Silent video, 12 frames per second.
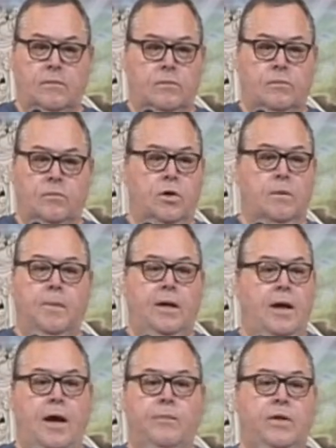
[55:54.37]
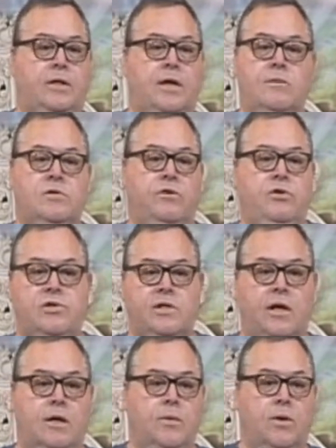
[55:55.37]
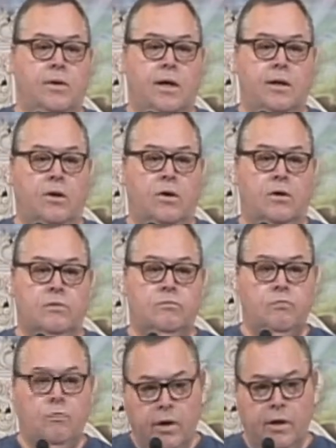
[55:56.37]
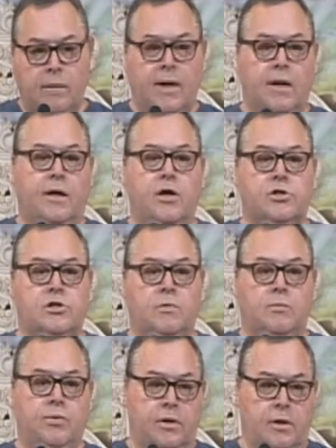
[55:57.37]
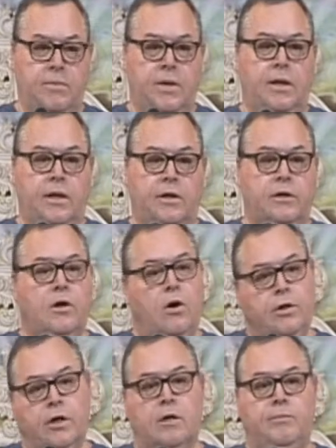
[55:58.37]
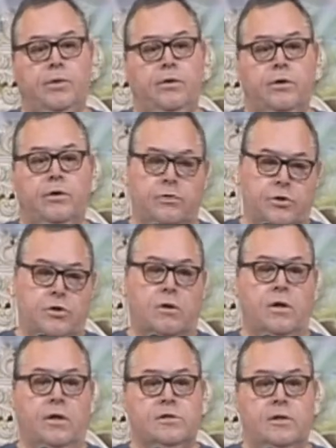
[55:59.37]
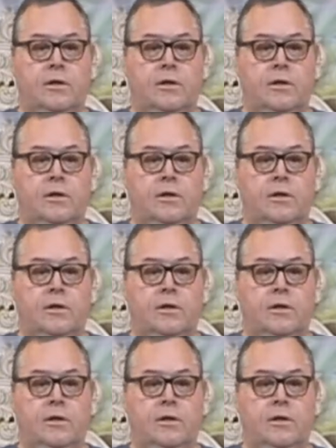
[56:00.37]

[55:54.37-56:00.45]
Brother Pete, how many times have you sat up all night long worrying about a customer putting a bid in on your computer, doing drawings?